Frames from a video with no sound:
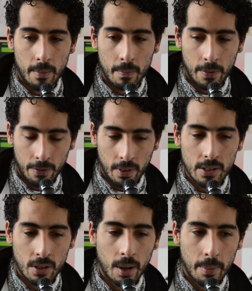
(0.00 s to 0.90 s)
before I
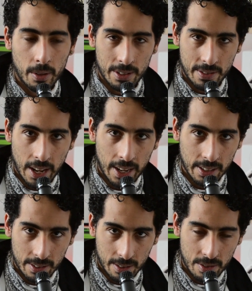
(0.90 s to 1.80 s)
talk about the
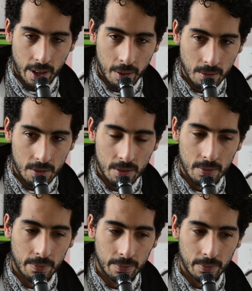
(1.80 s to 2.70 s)
aesthetics and the sounds
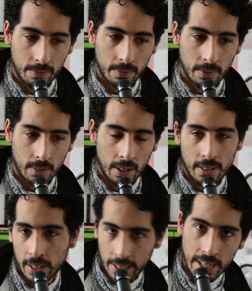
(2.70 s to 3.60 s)
and
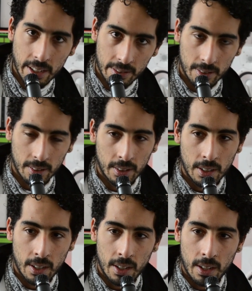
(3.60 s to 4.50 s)
the techniques,
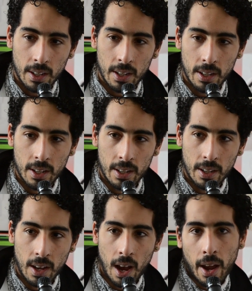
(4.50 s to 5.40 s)

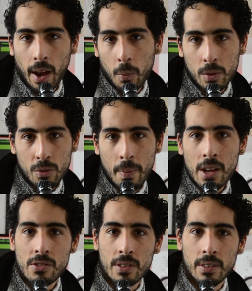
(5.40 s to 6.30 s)
I want to
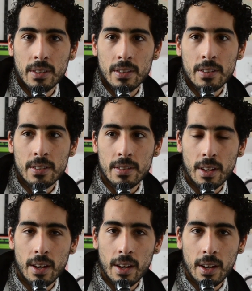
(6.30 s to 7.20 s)
mention that this is
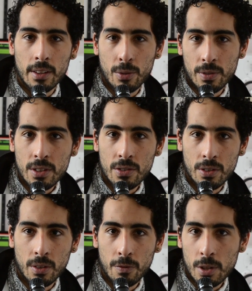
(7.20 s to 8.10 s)
a
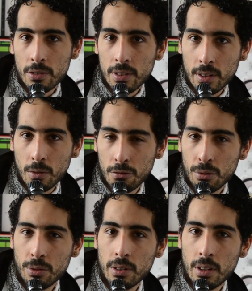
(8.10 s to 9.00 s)
tradition of music
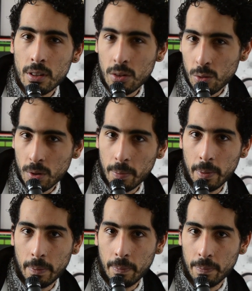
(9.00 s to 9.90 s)
rooted in Europe,
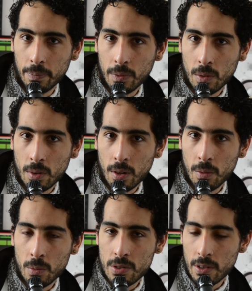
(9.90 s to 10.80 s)

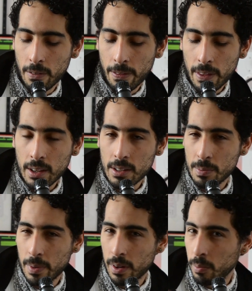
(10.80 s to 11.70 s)
which I think it's
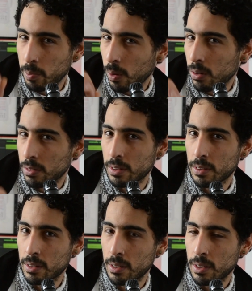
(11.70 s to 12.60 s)
very
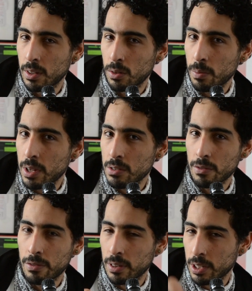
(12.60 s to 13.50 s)
important to
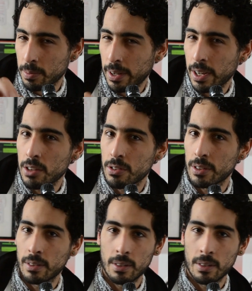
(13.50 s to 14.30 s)
mention for the explanation.